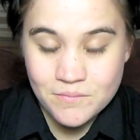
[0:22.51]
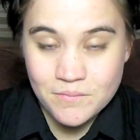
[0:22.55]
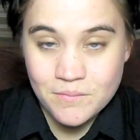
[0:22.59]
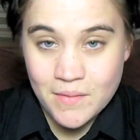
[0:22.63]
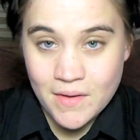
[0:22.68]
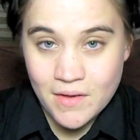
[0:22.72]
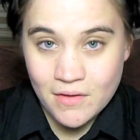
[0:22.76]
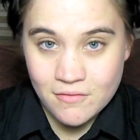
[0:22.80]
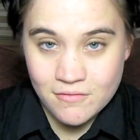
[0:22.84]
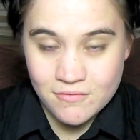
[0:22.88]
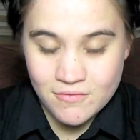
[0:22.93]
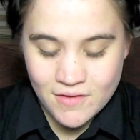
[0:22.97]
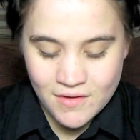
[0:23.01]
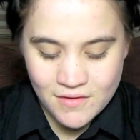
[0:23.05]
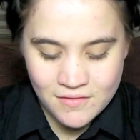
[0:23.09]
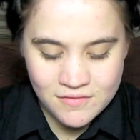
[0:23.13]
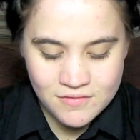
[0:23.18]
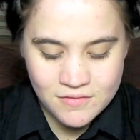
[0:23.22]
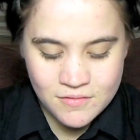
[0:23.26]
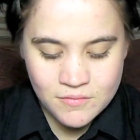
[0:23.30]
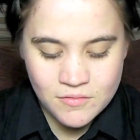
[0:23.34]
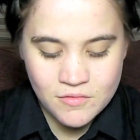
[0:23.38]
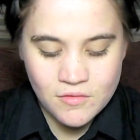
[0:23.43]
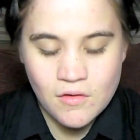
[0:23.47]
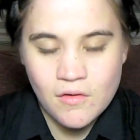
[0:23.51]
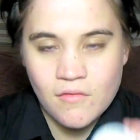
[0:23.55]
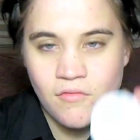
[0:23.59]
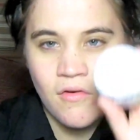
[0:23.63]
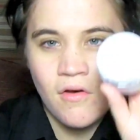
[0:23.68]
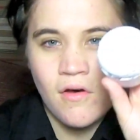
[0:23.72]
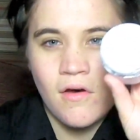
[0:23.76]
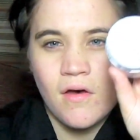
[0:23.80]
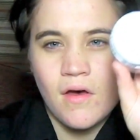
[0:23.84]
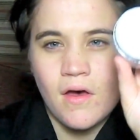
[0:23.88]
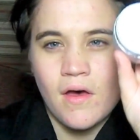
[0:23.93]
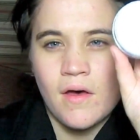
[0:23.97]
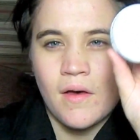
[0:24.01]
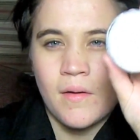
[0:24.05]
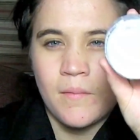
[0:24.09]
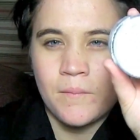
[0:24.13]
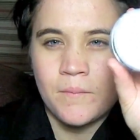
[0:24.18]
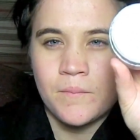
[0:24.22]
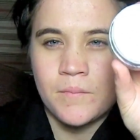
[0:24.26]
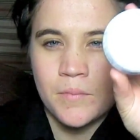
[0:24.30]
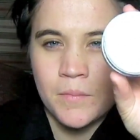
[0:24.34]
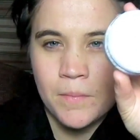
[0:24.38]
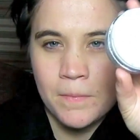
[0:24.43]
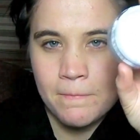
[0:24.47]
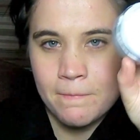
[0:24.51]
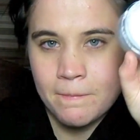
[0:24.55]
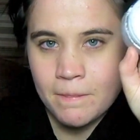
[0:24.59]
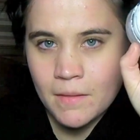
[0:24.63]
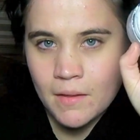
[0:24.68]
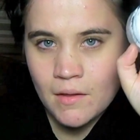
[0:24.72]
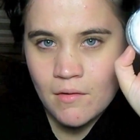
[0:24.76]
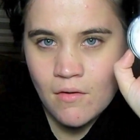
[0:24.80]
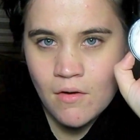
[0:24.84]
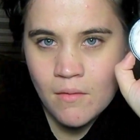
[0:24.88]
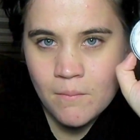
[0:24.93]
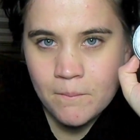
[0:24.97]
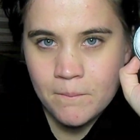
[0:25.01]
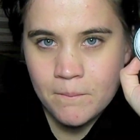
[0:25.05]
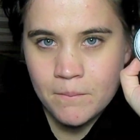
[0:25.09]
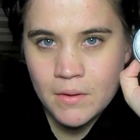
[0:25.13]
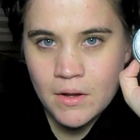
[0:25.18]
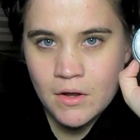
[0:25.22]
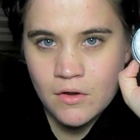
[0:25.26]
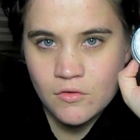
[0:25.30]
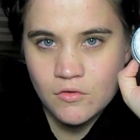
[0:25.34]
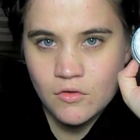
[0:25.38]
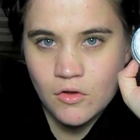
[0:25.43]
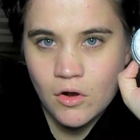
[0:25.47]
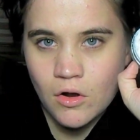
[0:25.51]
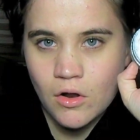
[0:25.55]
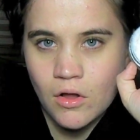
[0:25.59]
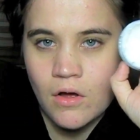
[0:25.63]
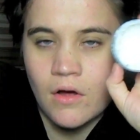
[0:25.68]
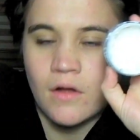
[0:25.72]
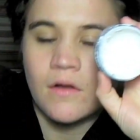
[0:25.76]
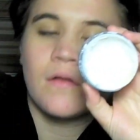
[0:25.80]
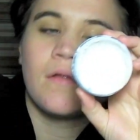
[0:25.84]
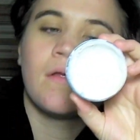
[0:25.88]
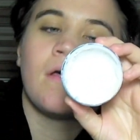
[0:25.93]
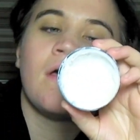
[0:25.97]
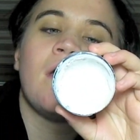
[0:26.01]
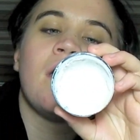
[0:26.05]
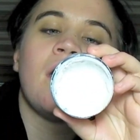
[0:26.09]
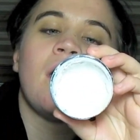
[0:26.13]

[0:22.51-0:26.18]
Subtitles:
face, so I've got Blanc de Clon